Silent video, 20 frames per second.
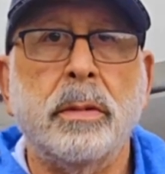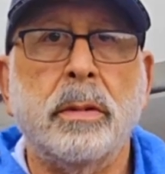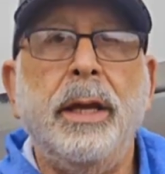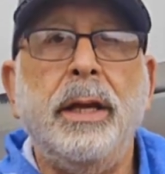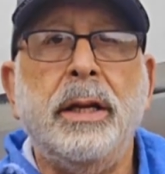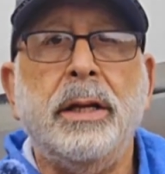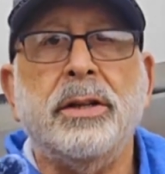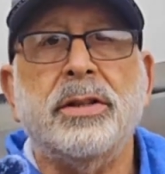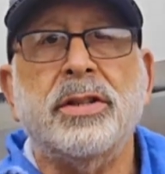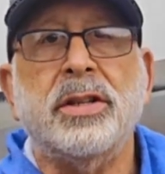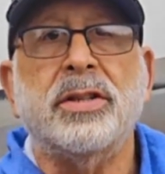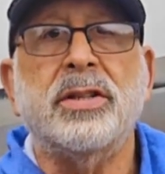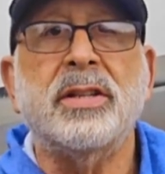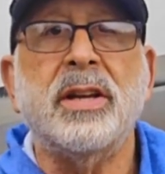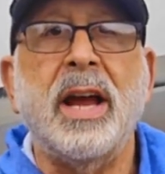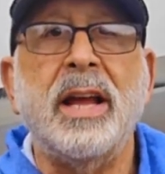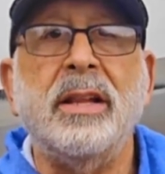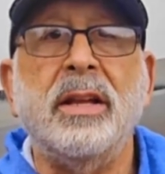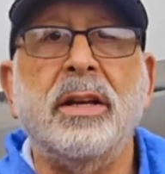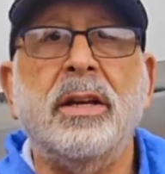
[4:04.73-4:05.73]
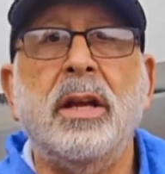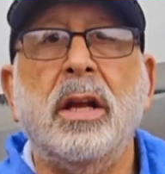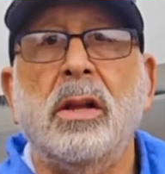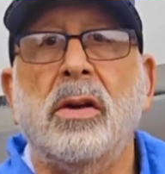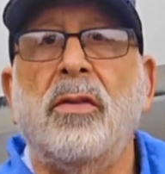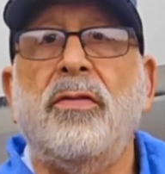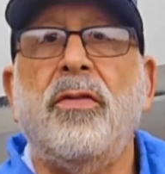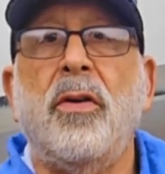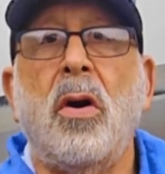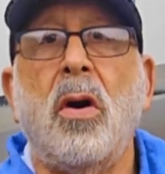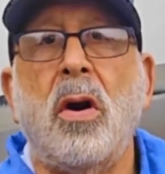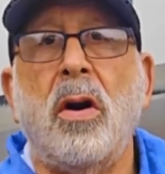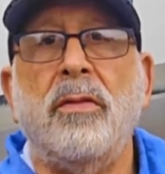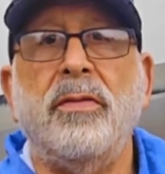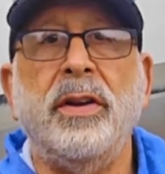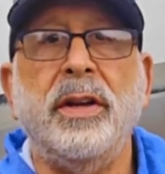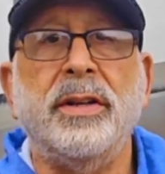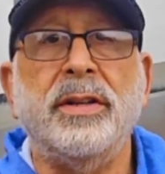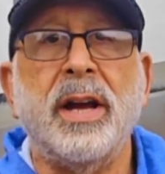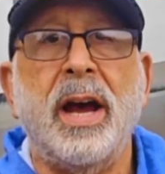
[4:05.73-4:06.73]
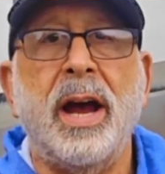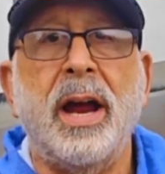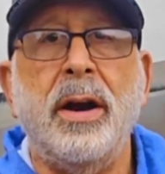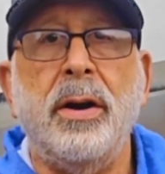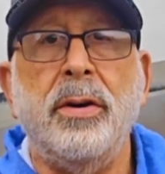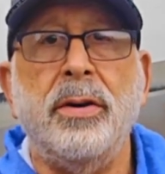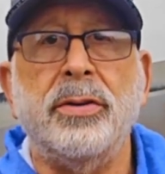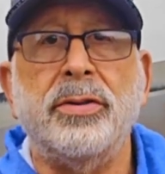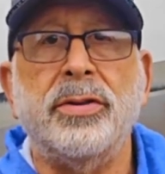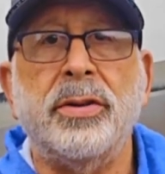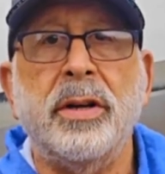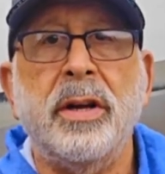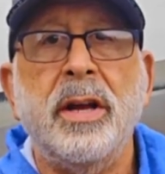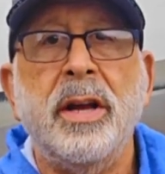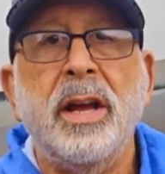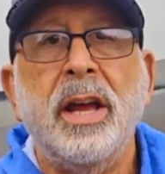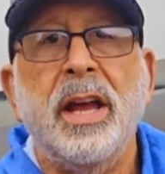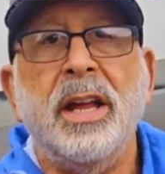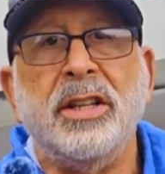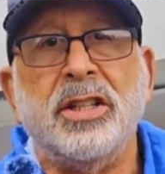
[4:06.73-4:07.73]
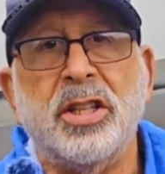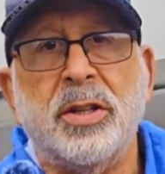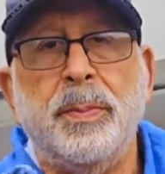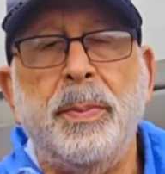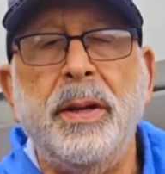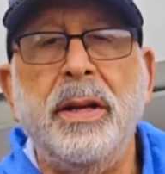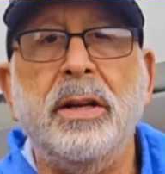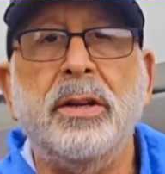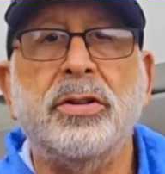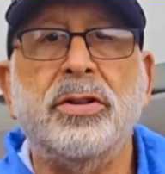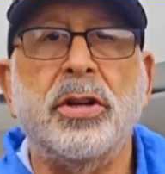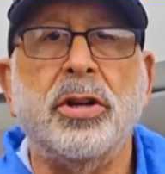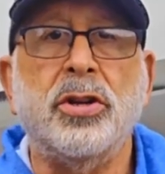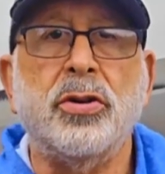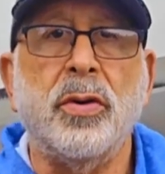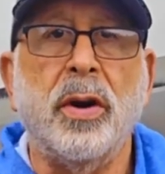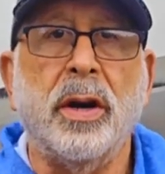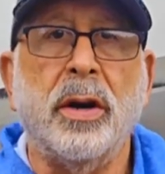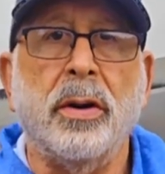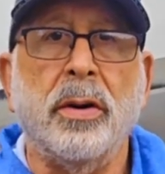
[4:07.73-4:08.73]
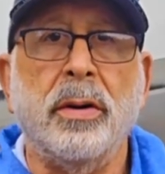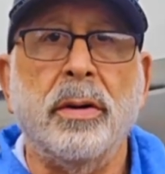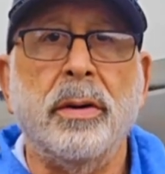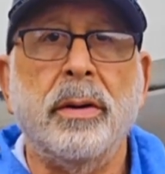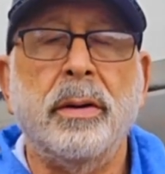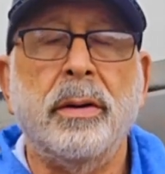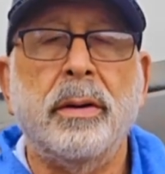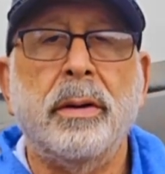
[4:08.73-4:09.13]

Heat is the silent killer for RV tires, and speed is the trigger.